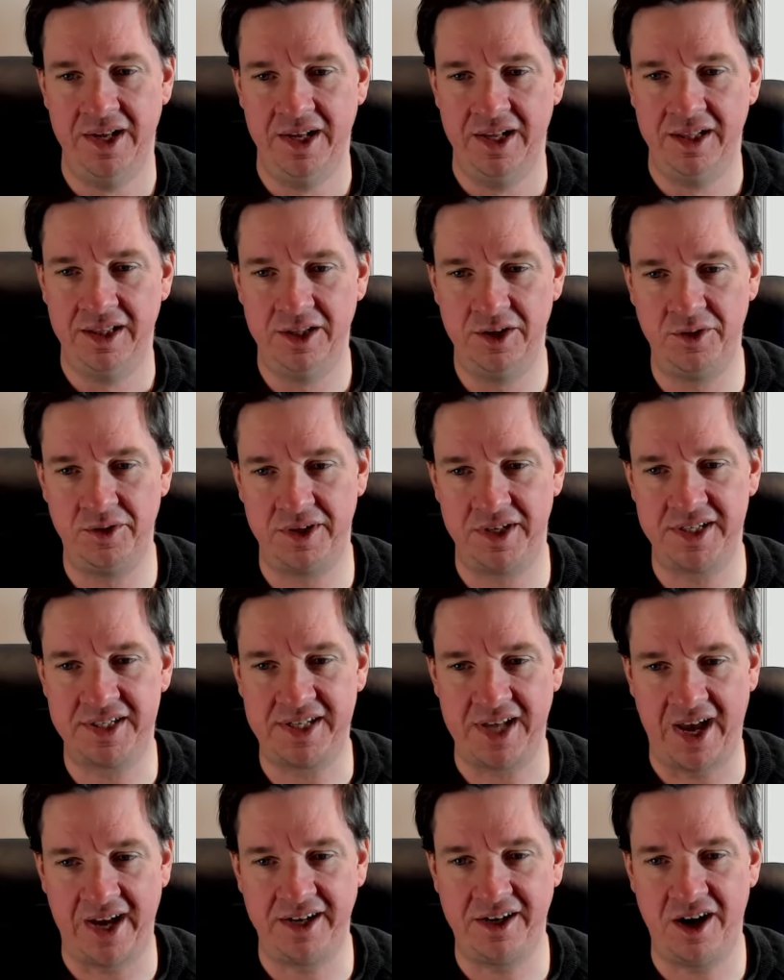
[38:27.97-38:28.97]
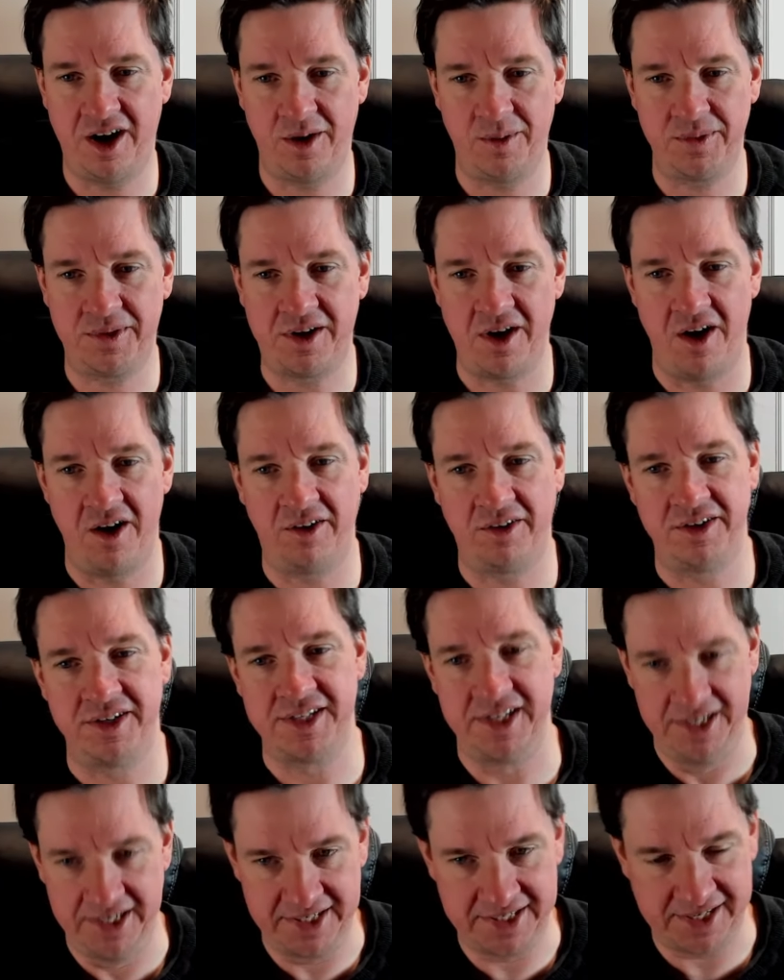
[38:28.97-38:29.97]
Loot in a sidecar with goggles
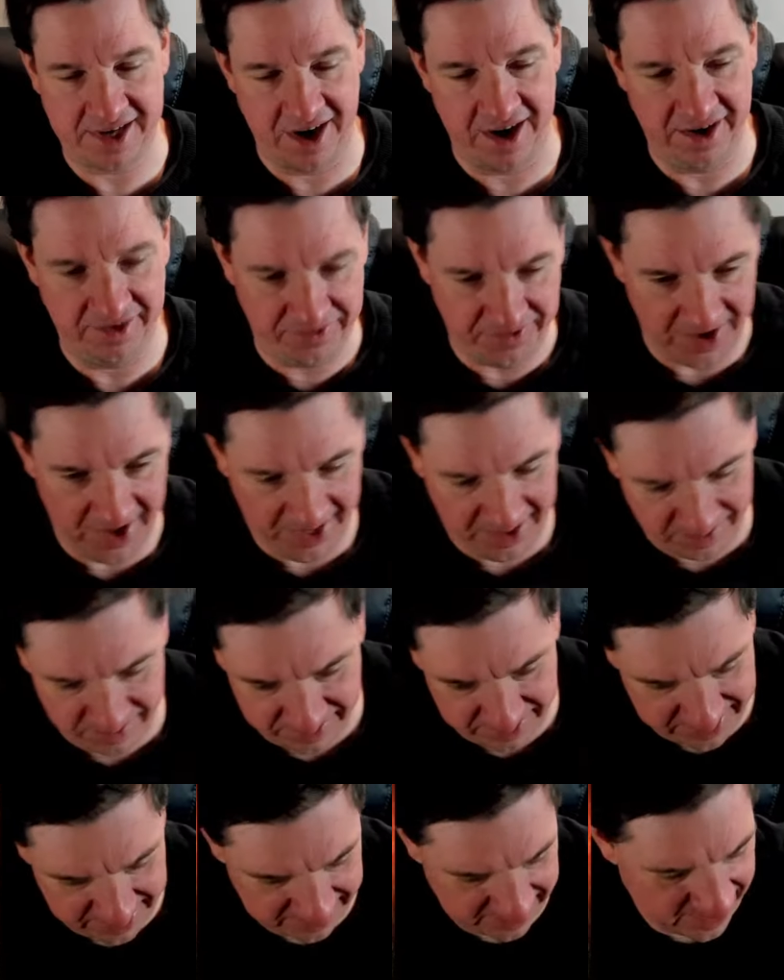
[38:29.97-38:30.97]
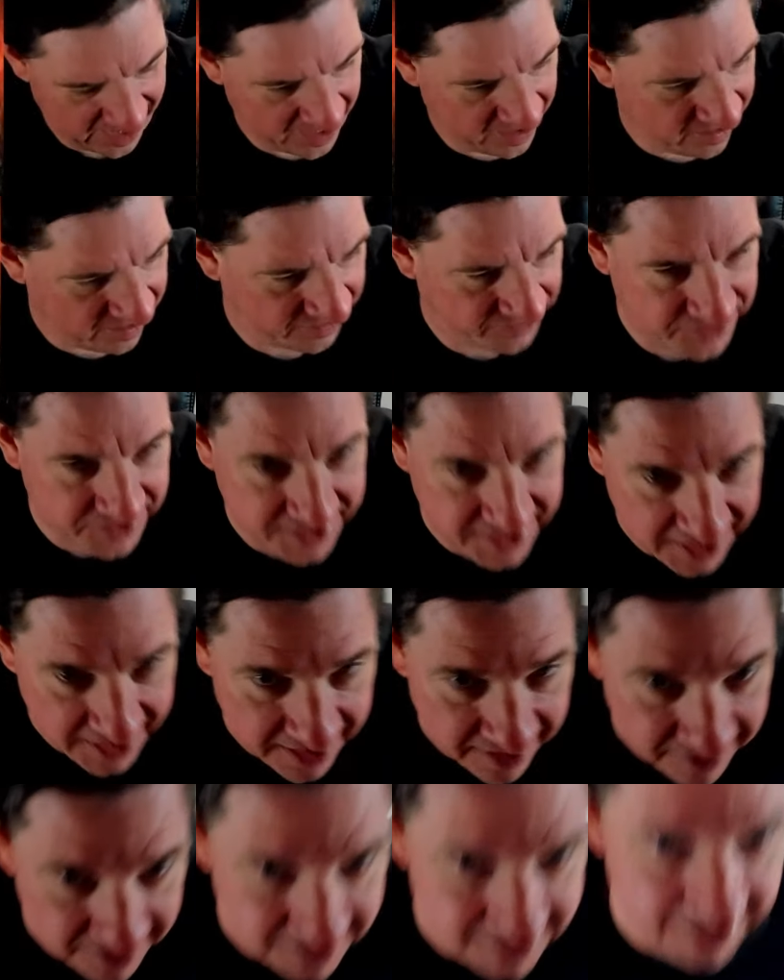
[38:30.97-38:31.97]
and a scarf. I don't have to sit
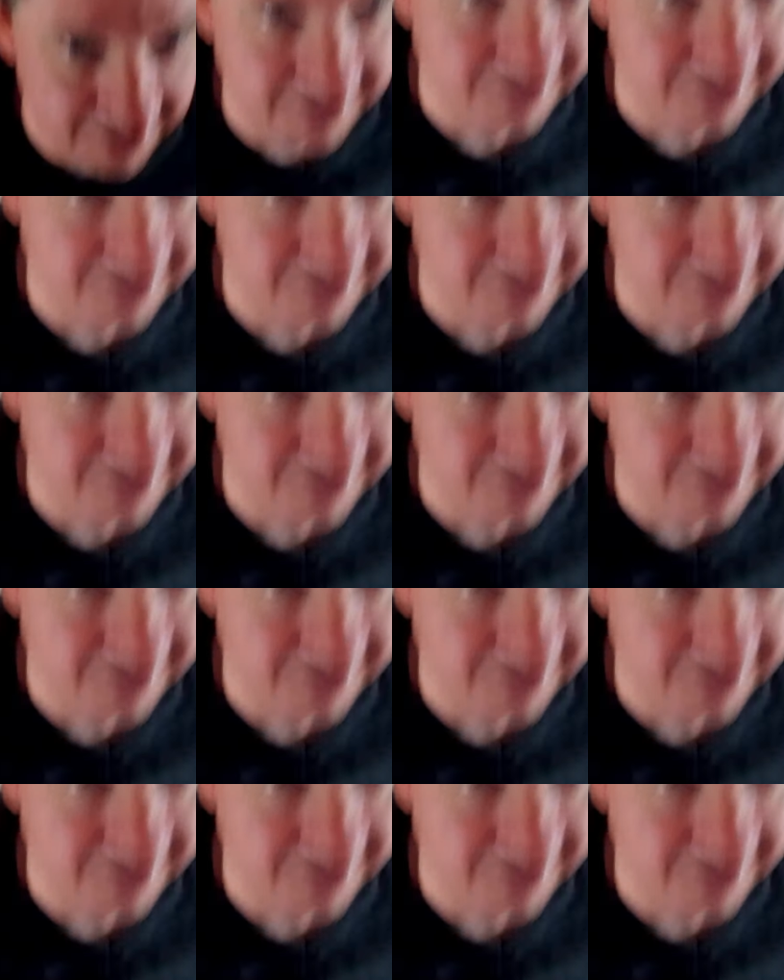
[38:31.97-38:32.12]
here and take